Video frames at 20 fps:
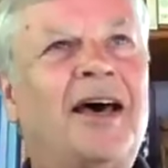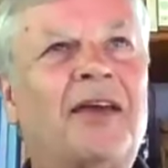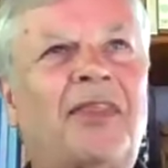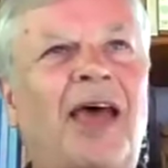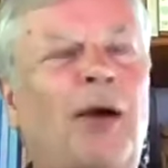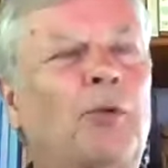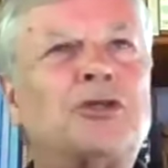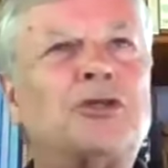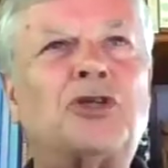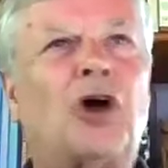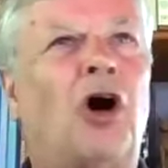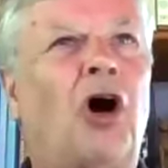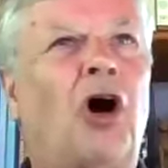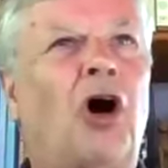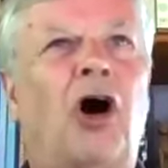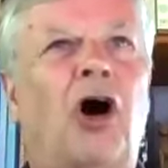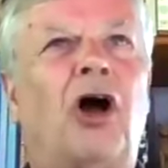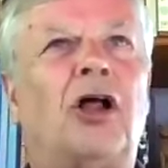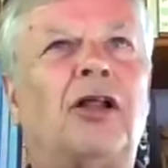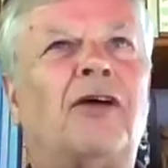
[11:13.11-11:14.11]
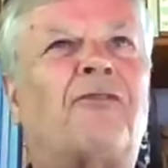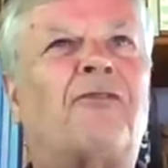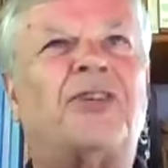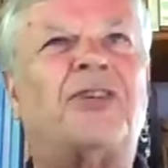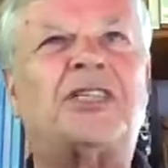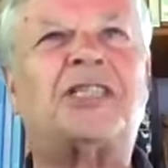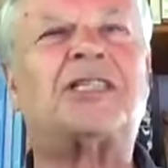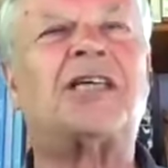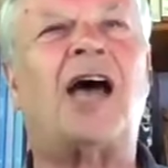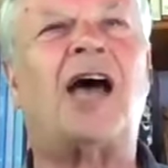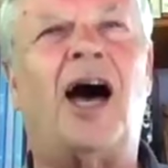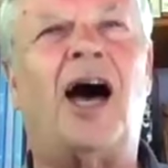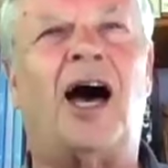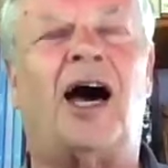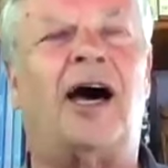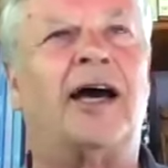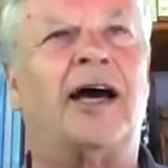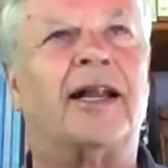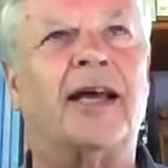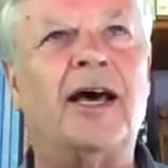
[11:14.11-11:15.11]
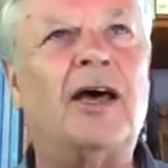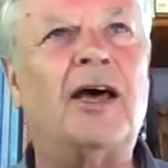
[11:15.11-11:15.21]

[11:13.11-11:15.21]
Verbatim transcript: That was all a facade.